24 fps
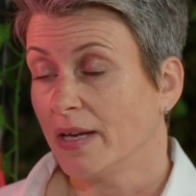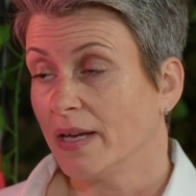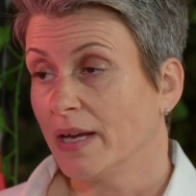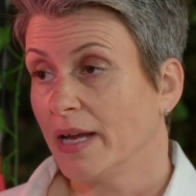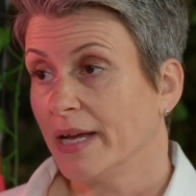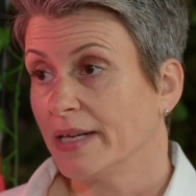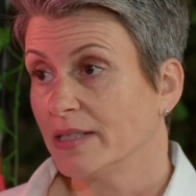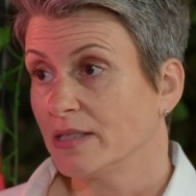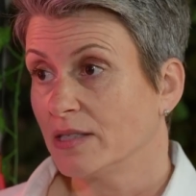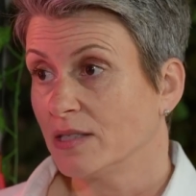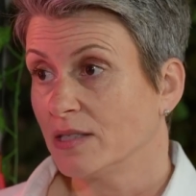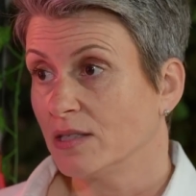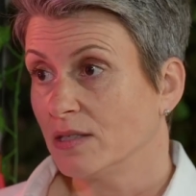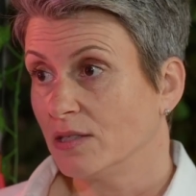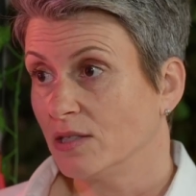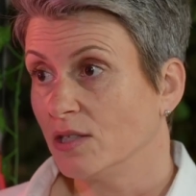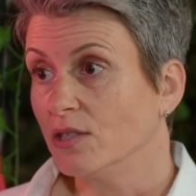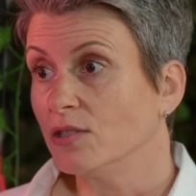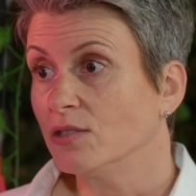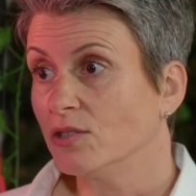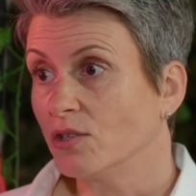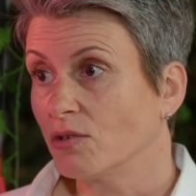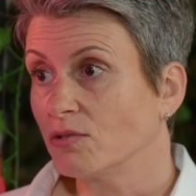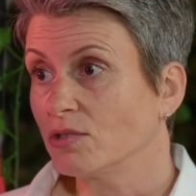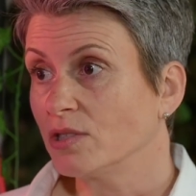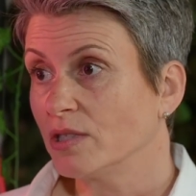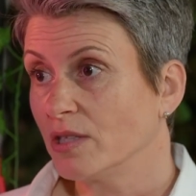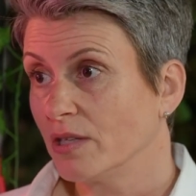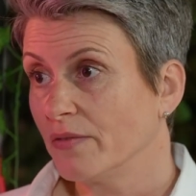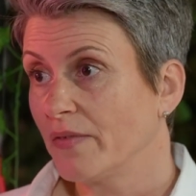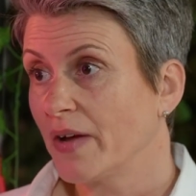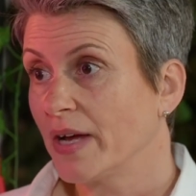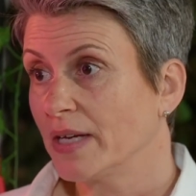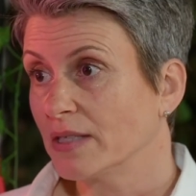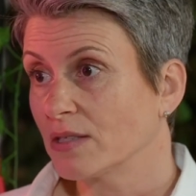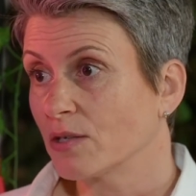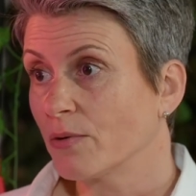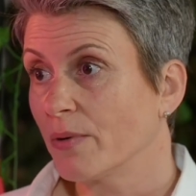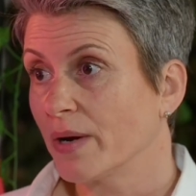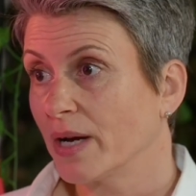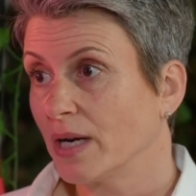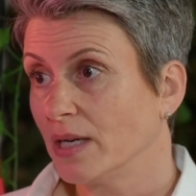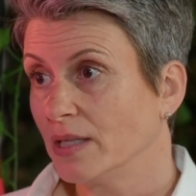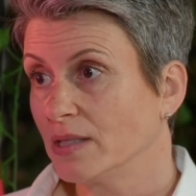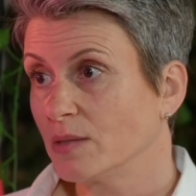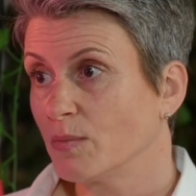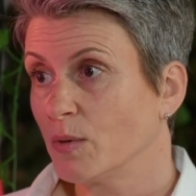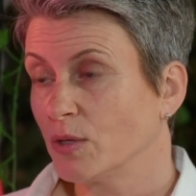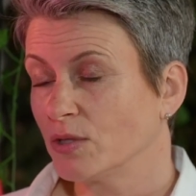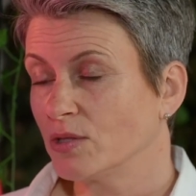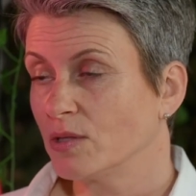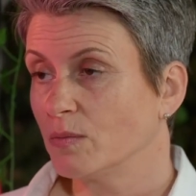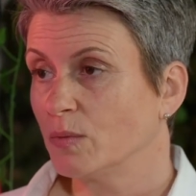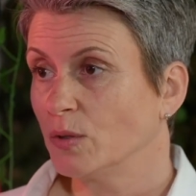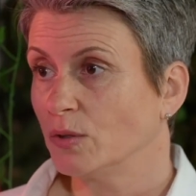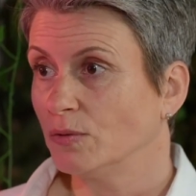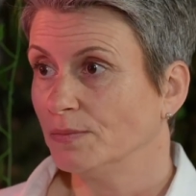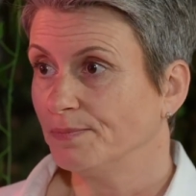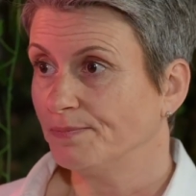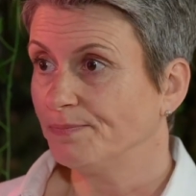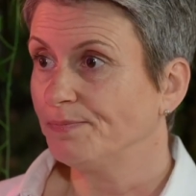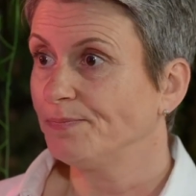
get the dog to the vet as quickly as possible.